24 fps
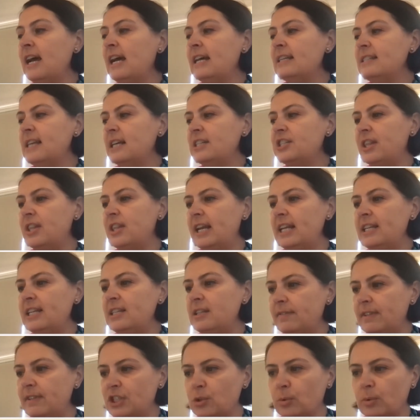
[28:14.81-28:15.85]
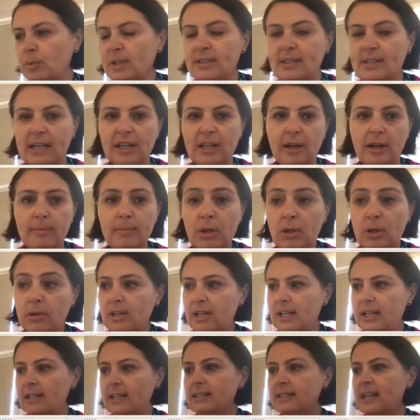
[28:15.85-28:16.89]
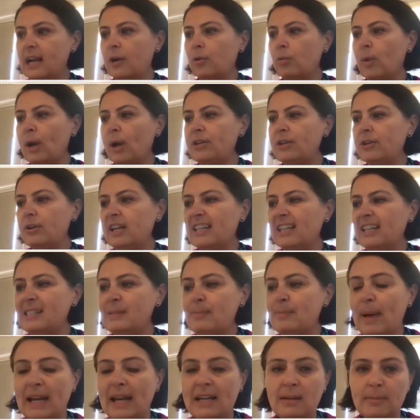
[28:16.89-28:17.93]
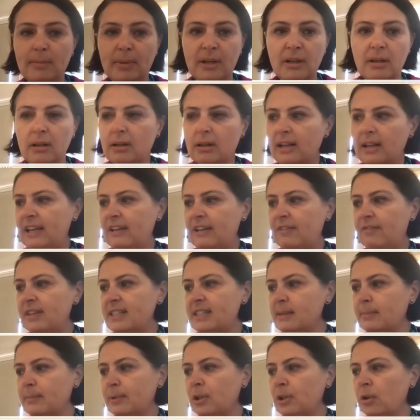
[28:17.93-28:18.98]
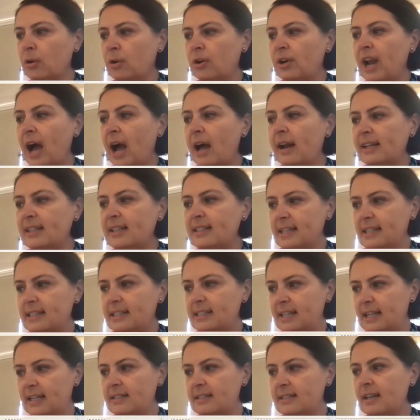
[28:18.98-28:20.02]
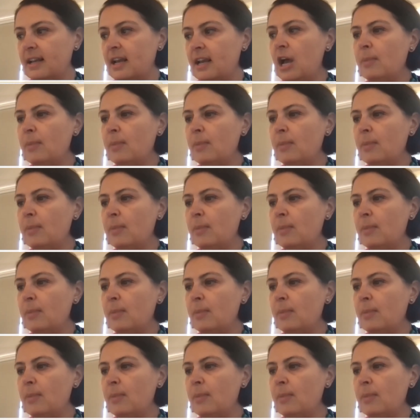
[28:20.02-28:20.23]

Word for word: such that individuals and communities are rendered expendable, invisible, or non-existent